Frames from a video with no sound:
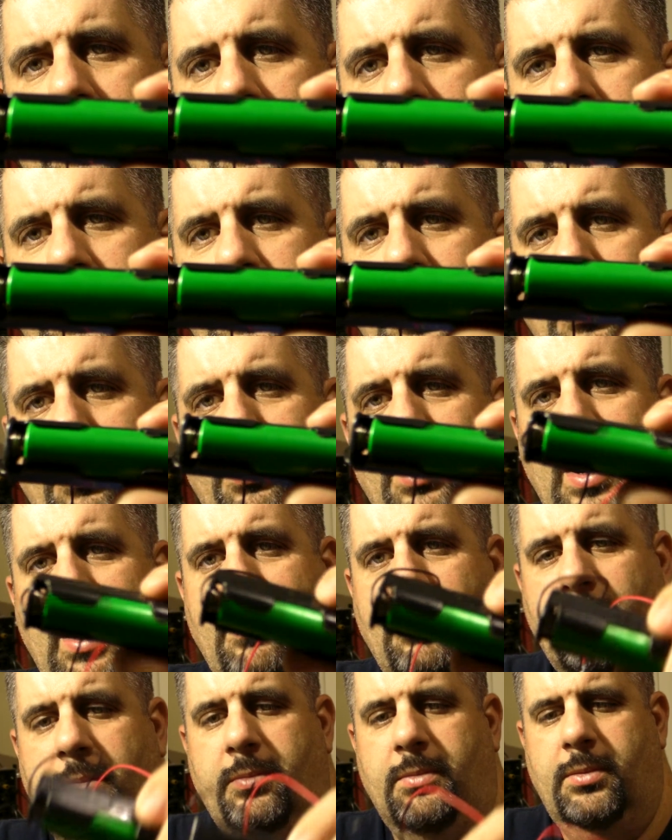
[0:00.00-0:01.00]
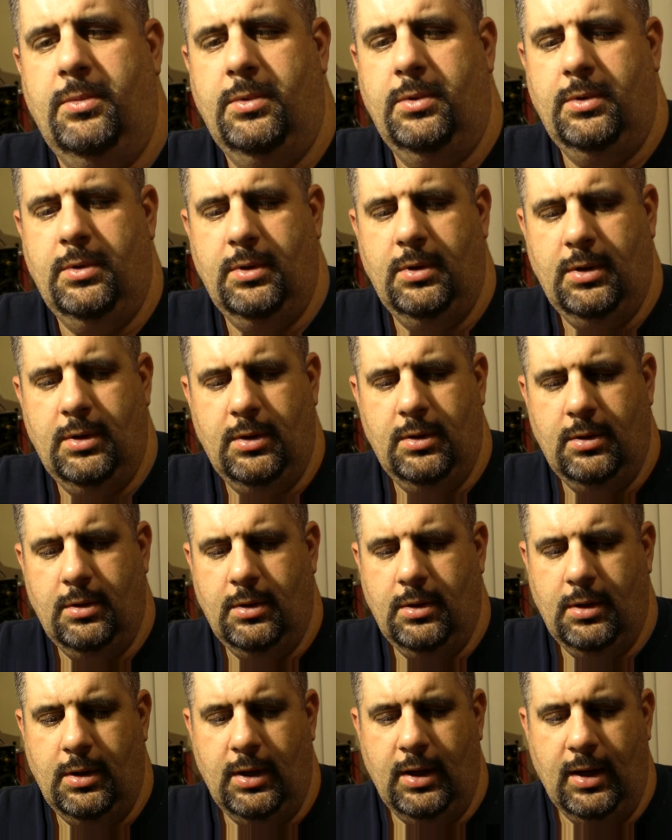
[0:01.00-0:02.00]
with no problem.
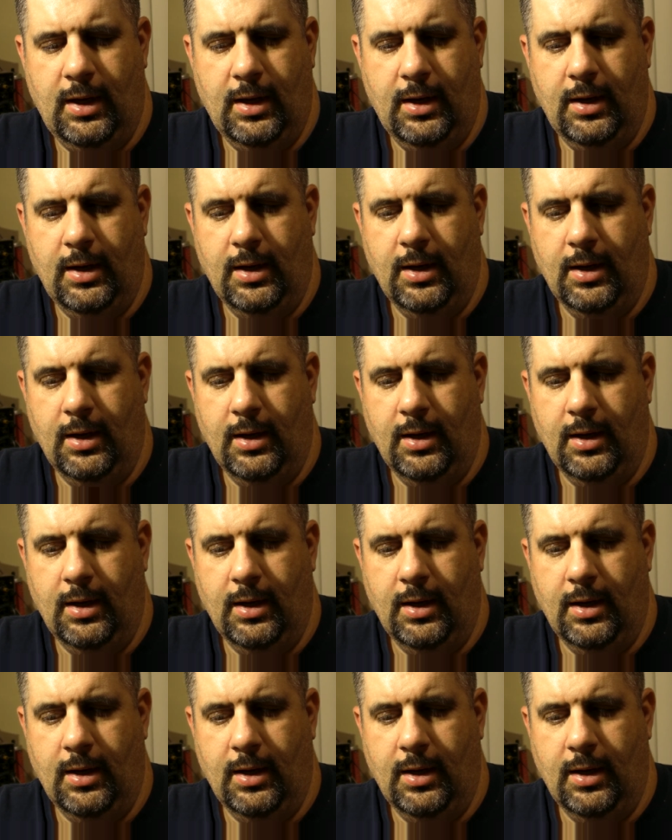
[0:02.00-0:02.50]
And